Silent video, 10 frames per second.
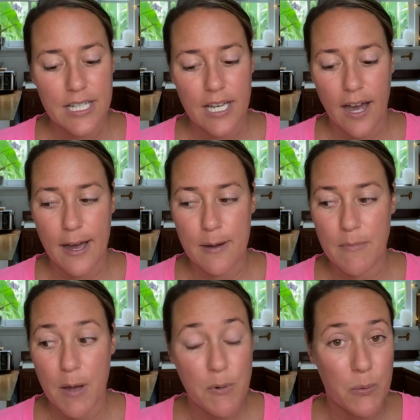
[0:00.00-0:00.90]

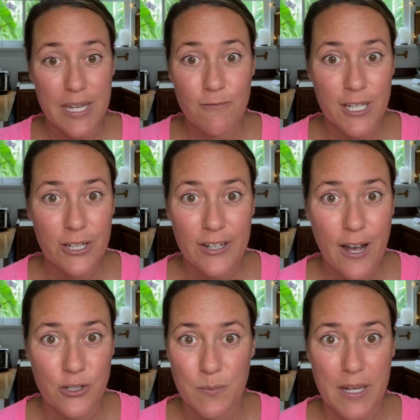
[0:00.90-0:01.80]
But we can figure it out
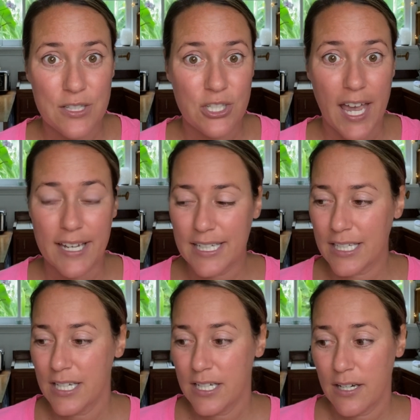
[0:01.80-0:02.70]
just by chatting,
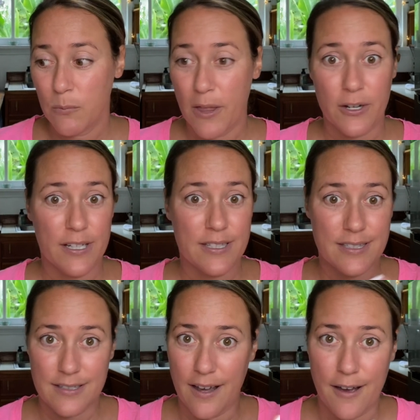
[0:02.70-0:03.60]
whether it's
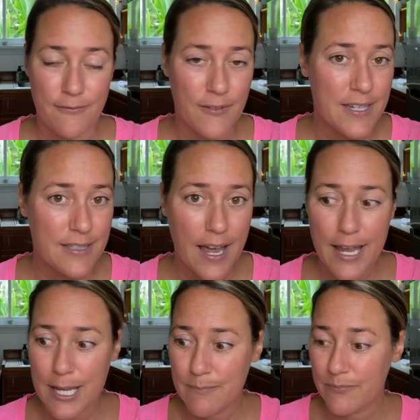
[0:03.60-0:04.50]

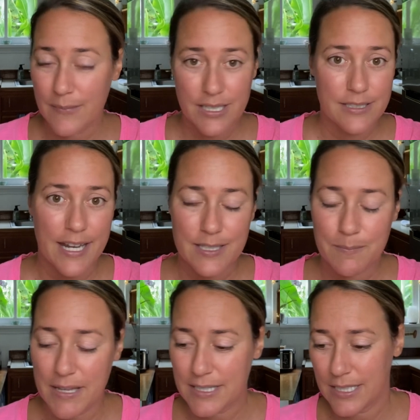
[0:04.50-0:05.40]
FaceTime, text
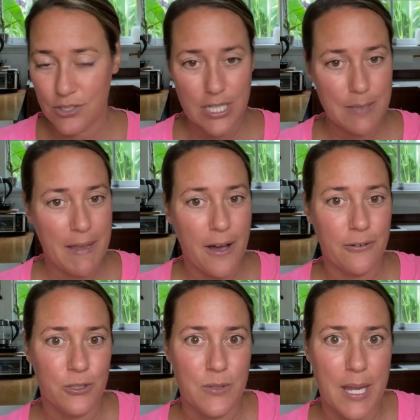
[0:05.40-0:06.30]
message, email,
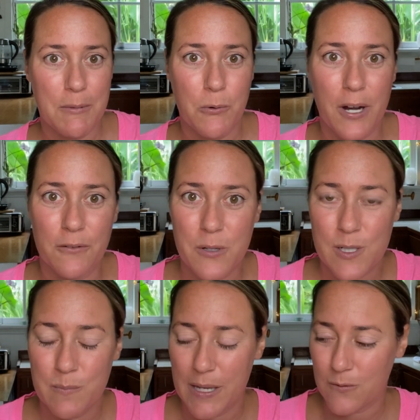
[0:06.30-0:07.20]
you name it, whatever works
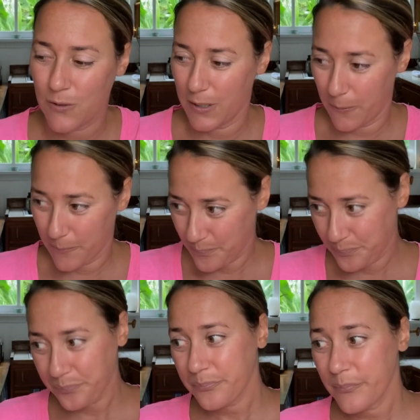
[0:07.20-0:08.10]
best for you.
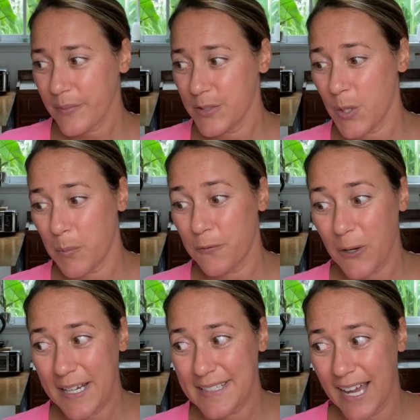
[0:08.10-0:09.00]
So before
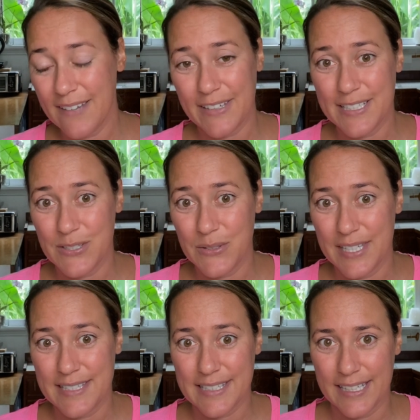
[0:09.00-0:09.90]
I dive into the
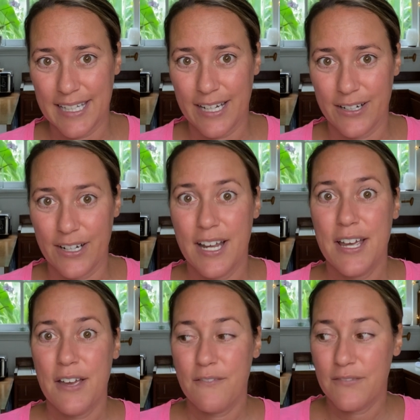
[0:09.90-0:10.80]
skincare
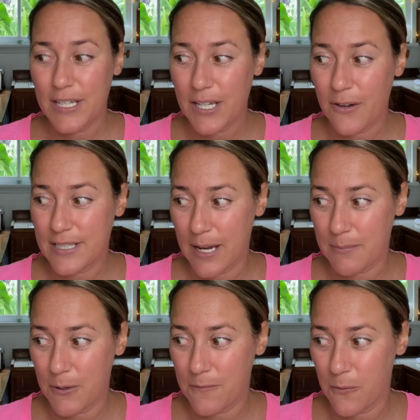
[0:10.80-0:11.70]
video
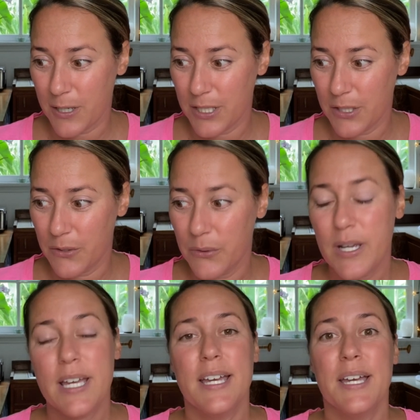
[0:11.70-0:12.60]
demo for you,
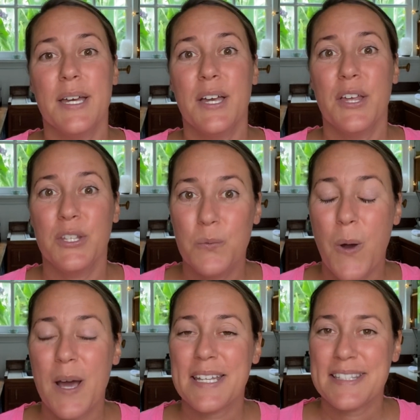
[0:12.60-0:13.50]
you
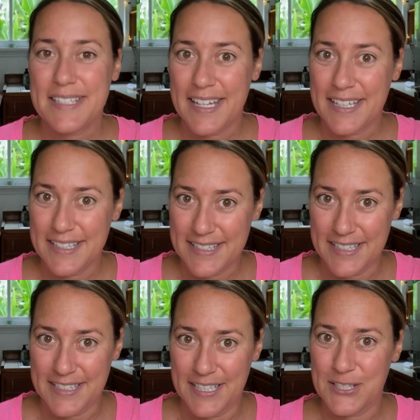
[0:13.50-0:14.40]
want to stay
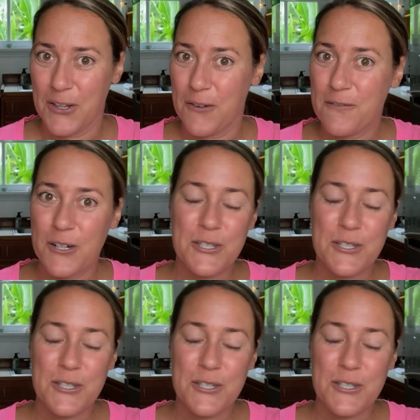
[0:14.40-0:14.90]
consistent. So the first